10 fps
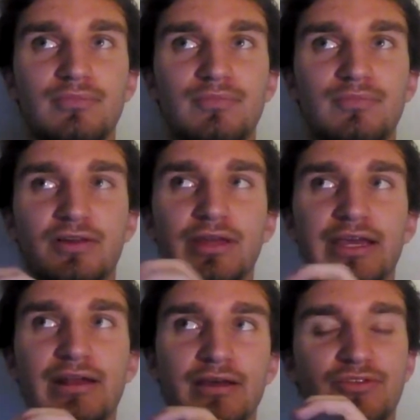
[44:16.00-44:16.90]
basically
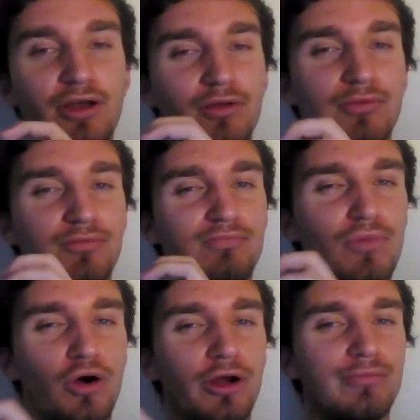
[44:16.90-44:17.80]
getting
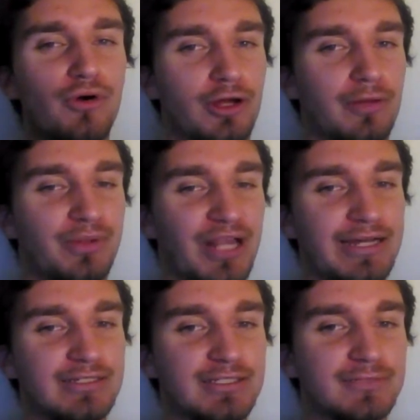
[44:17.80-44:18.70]
more and more
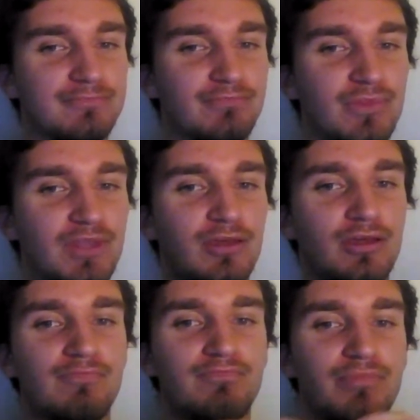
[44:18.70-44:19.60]
complex,
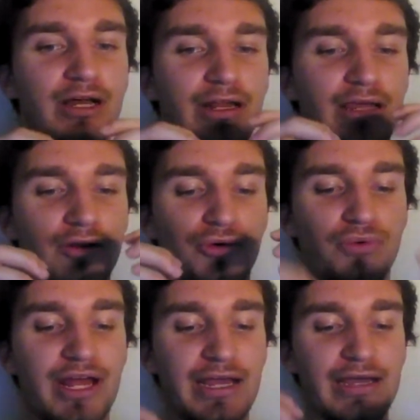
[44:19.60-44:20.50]
but in a
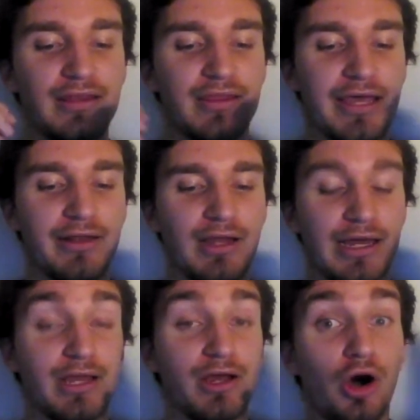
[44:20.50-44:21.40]
way that
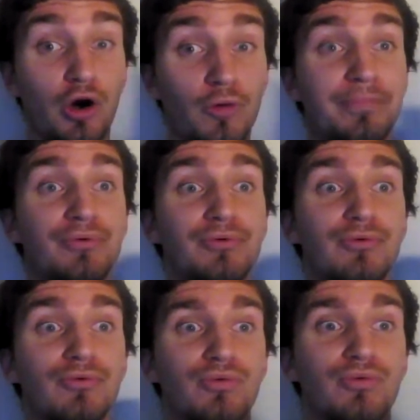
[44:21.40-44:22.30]
I hope
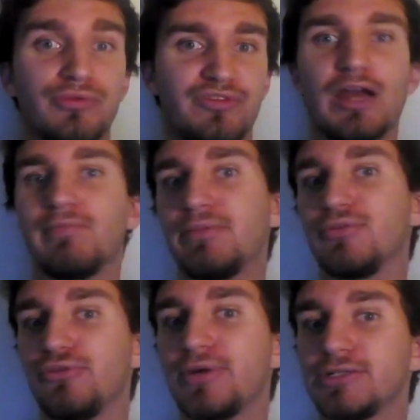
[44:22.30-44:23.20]
won't scare
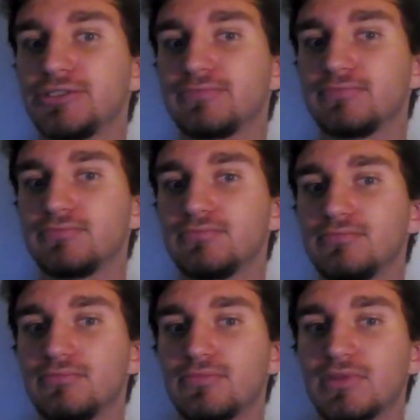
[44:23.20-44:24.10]
people too much.
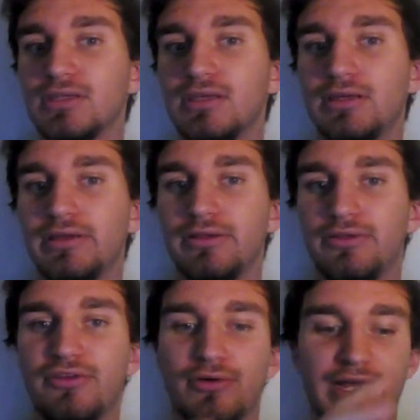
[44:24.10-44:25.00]

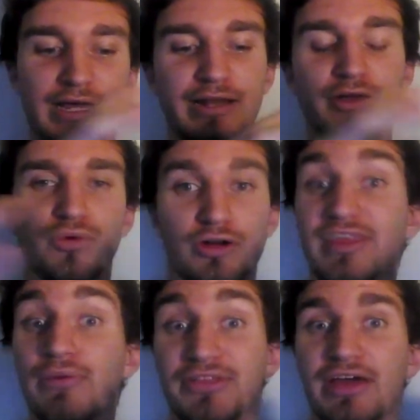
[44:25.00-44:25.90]
And so I kind of work
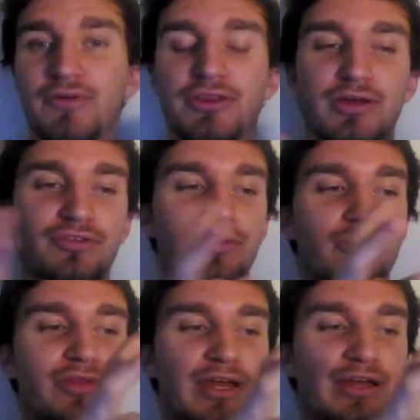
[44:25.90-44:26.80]
that with everything.
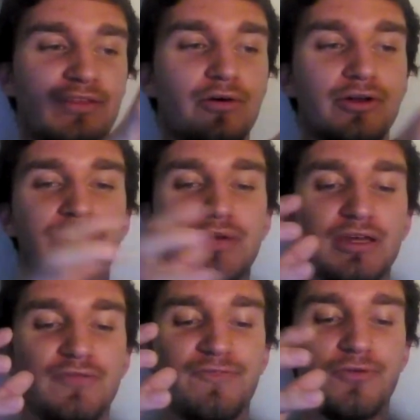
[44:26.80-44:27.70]
So that's how it'll
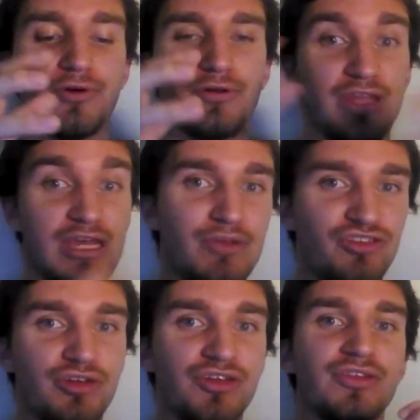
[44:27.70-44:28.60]
be for the
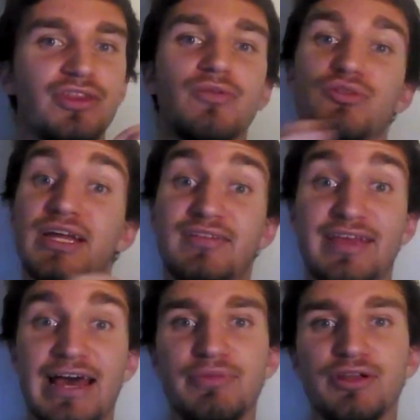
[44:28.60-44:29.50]
images. And then once we get to
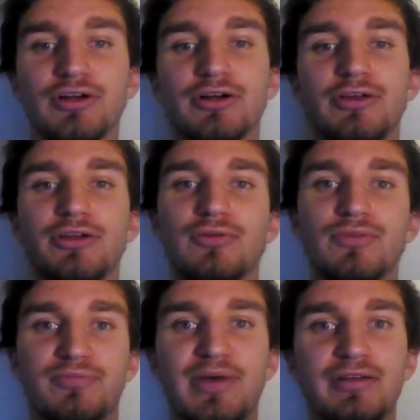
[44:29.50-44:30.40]
tabular,
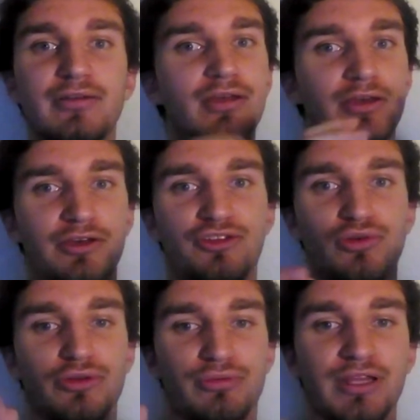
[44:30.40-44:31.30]
we'll spend
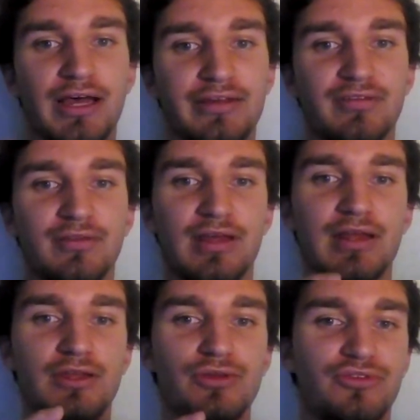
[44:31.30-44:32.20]
2 or 3 lessons
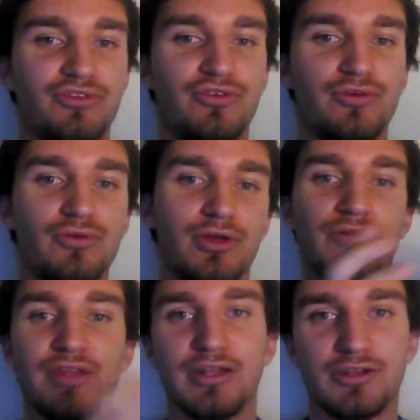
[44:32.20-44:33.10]
getting used to,
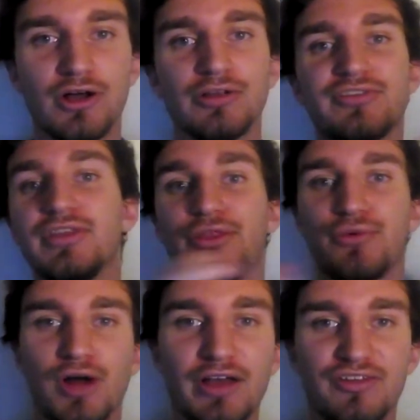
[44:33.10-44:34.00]
the adults and then
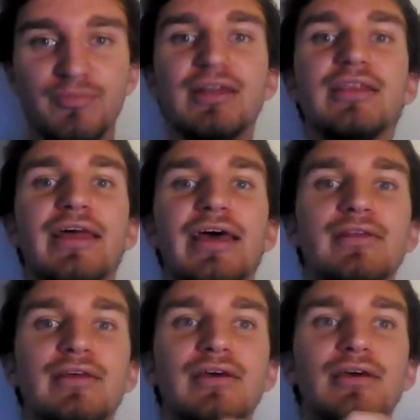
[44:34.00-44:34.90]
the Rossman, and
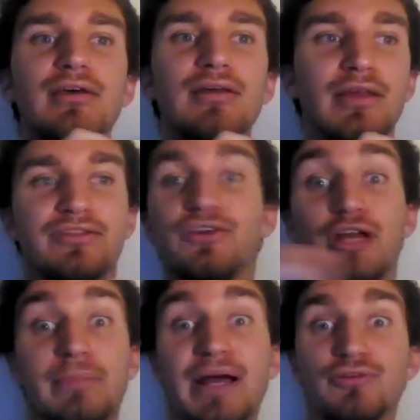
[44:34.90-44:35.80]
then let's go
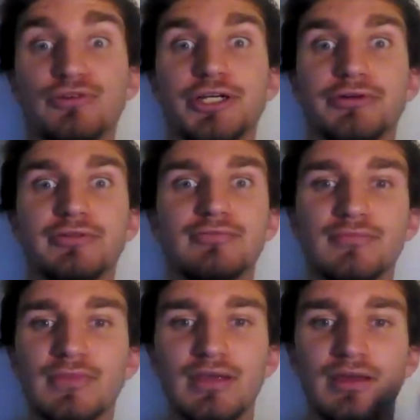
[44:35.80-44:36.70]
look at PyTorch code.
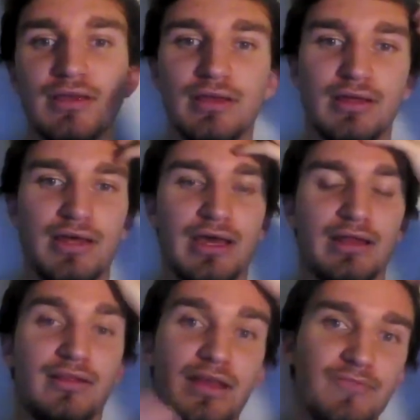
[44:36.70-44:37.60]

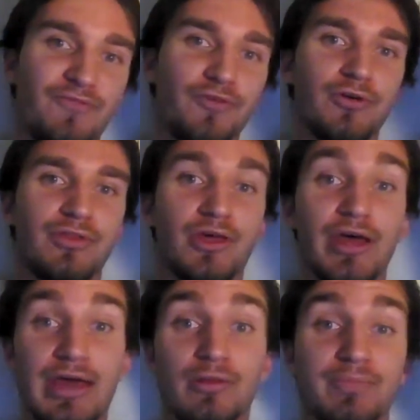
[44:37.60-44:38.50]
And same for
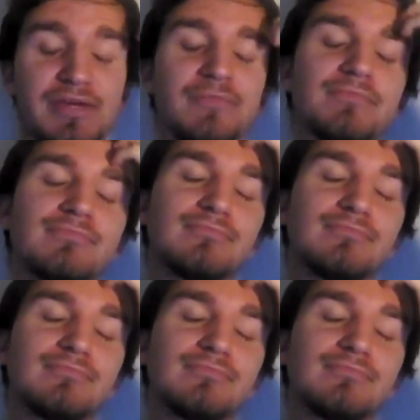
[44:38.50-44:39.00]
the NLP.